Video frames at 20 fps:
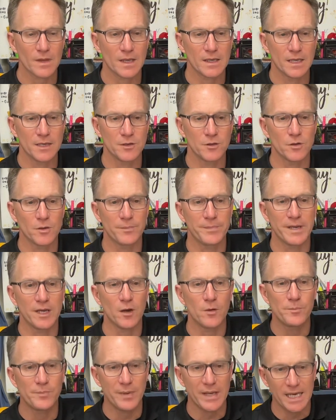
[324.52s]
and you'll be
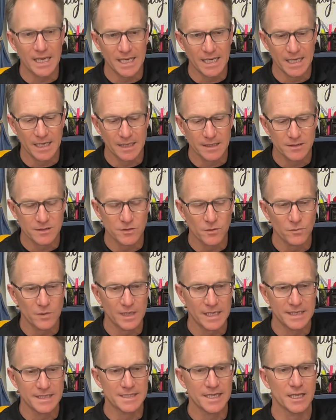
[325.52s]
obedient to
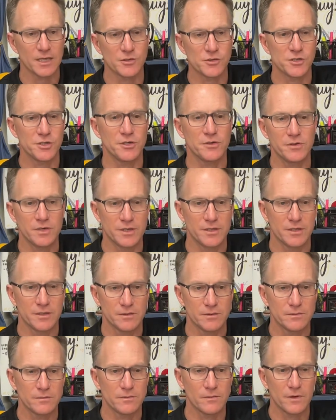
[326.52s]
what he tells you to
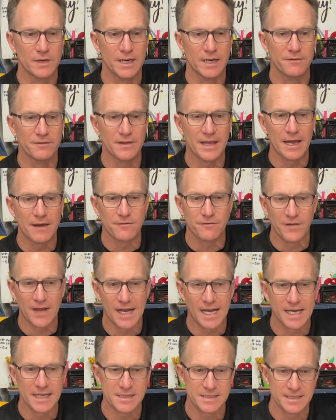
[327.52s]
do, whatever that
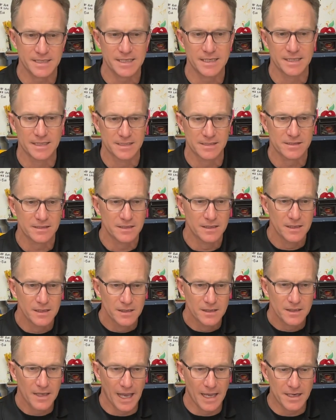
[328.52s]
fast is,
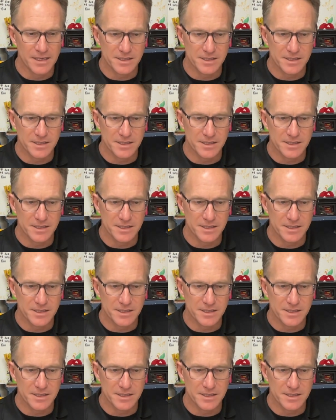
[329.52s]
okay?